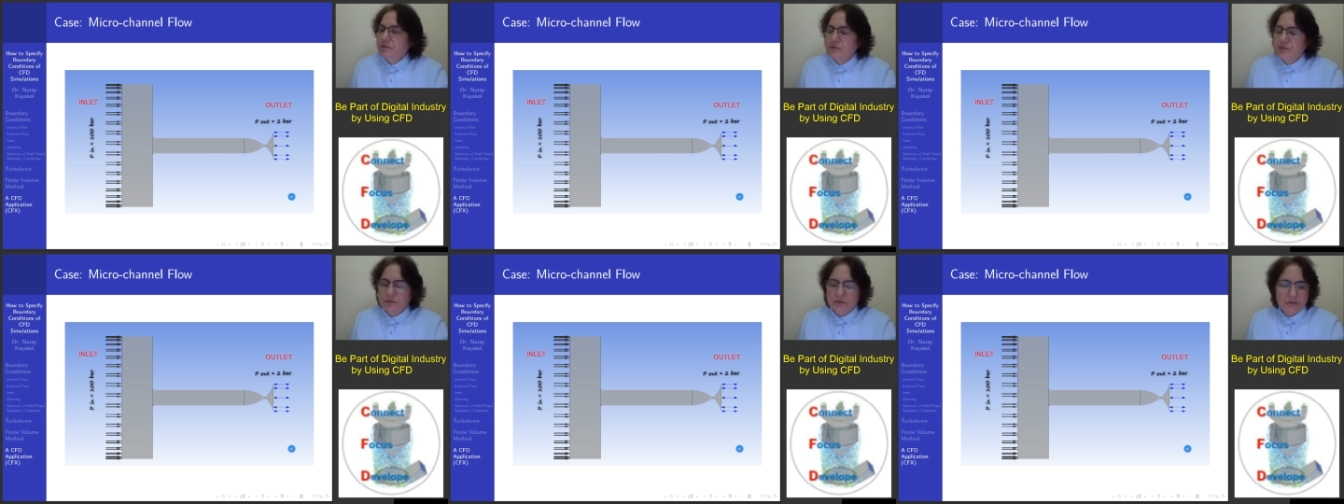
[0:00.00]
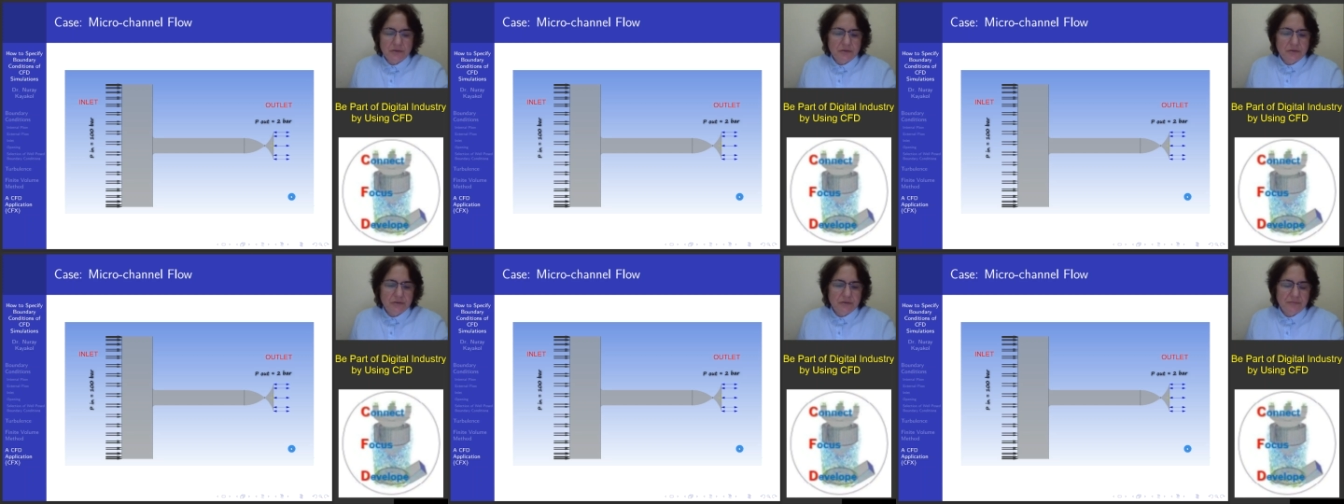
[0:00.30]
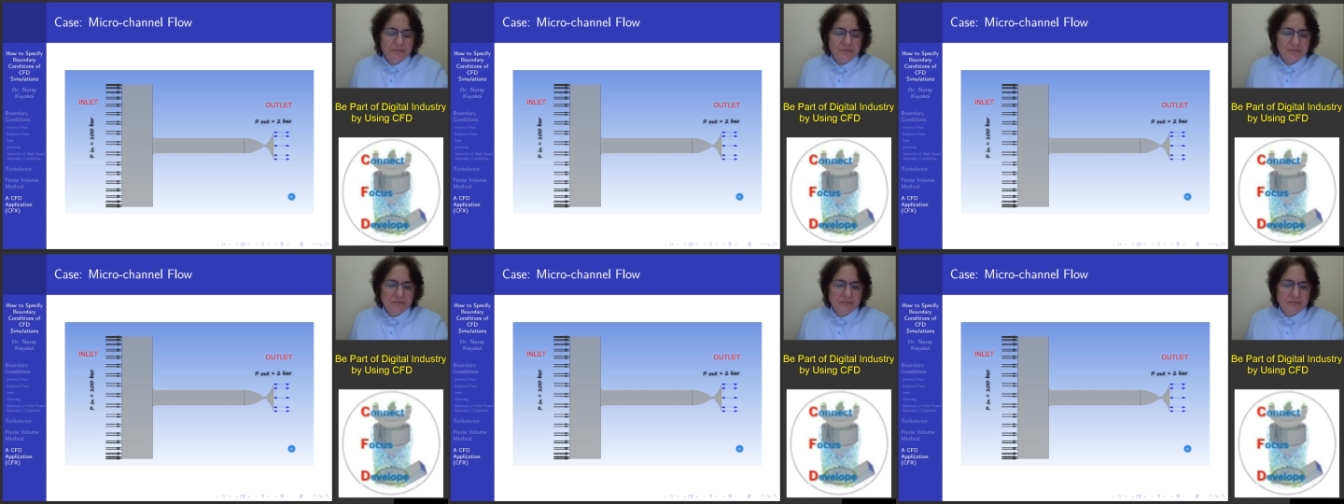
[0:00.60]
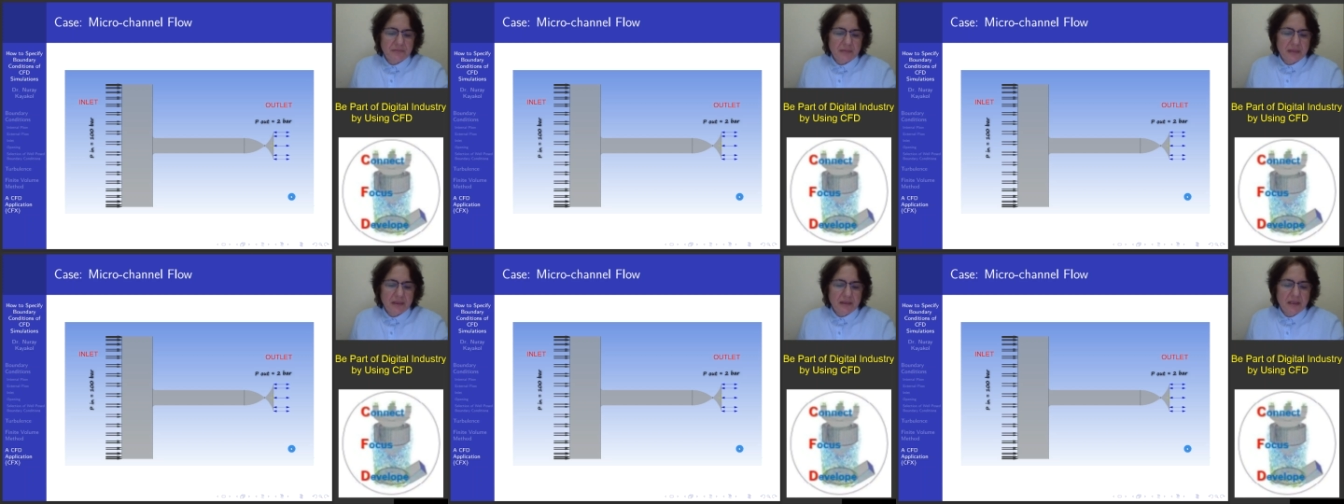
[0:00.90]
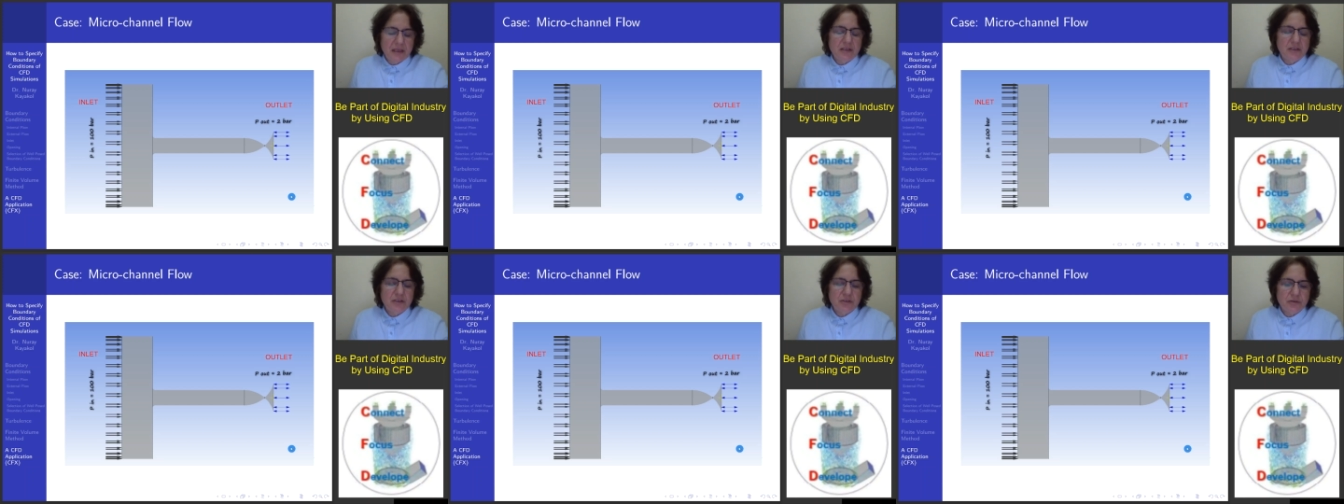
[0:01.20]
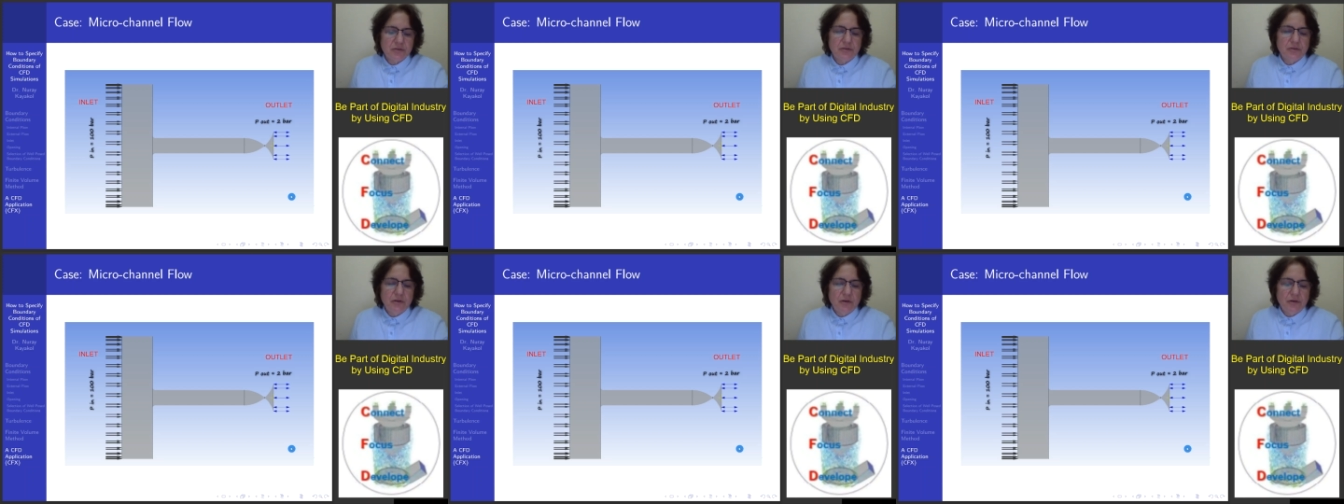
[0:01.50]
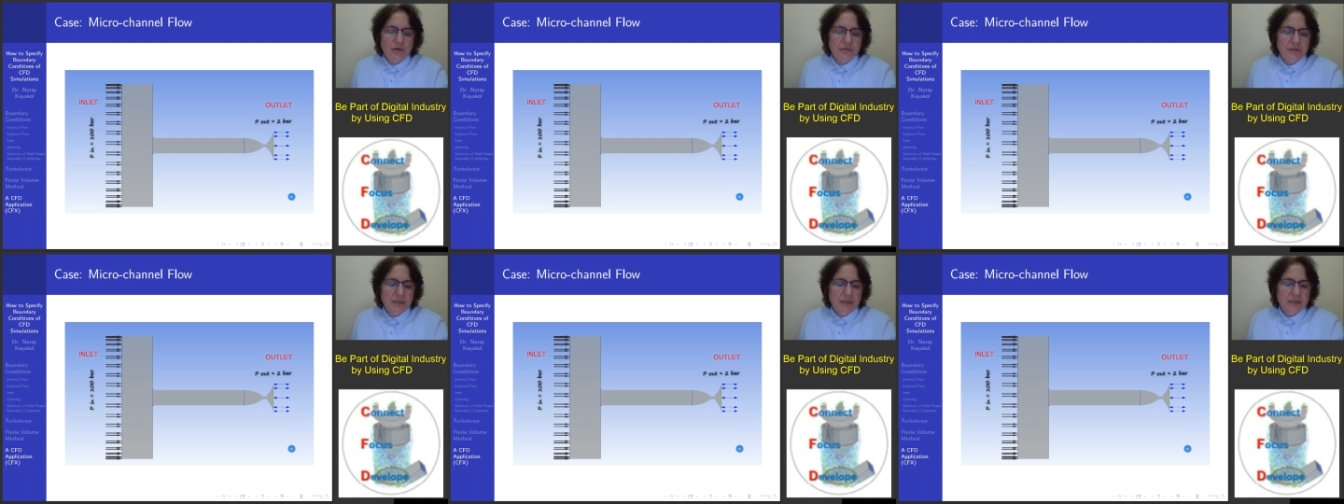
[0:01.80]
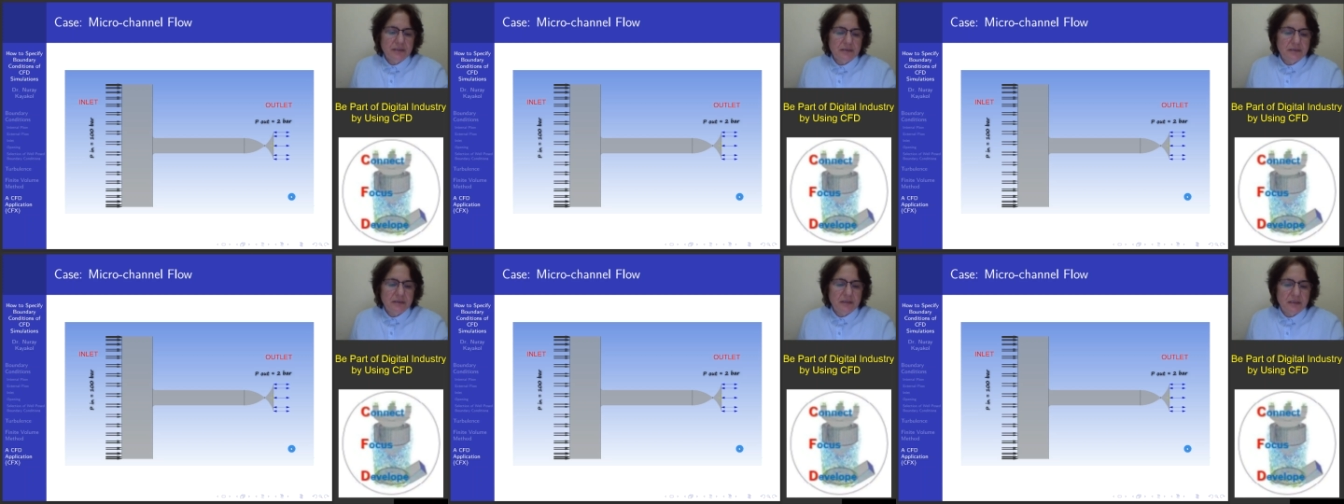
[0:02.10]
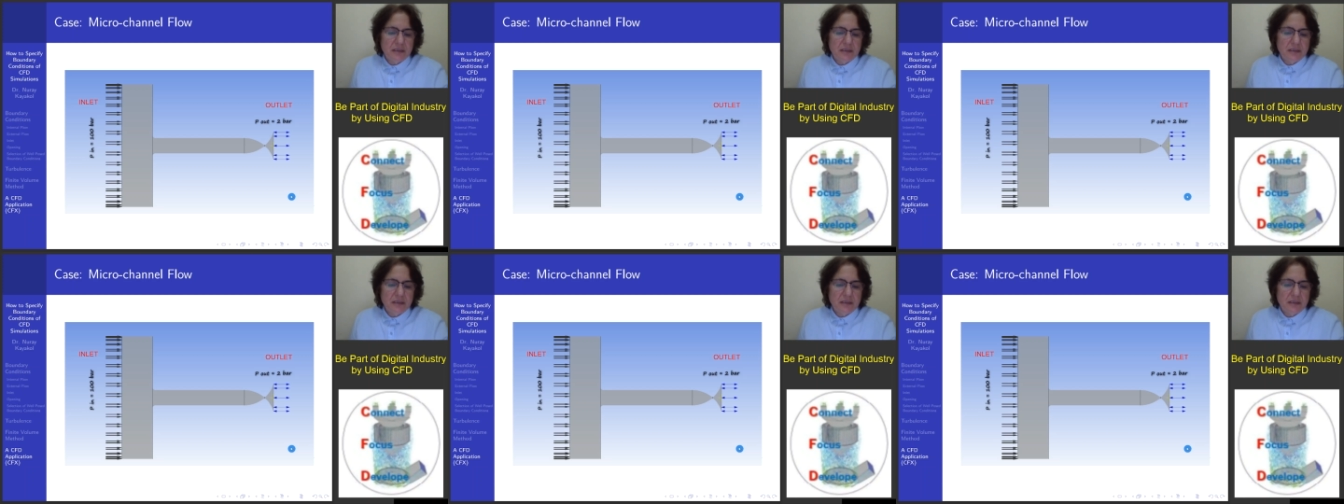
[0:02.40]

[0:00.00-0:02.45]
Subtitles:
so they should know that.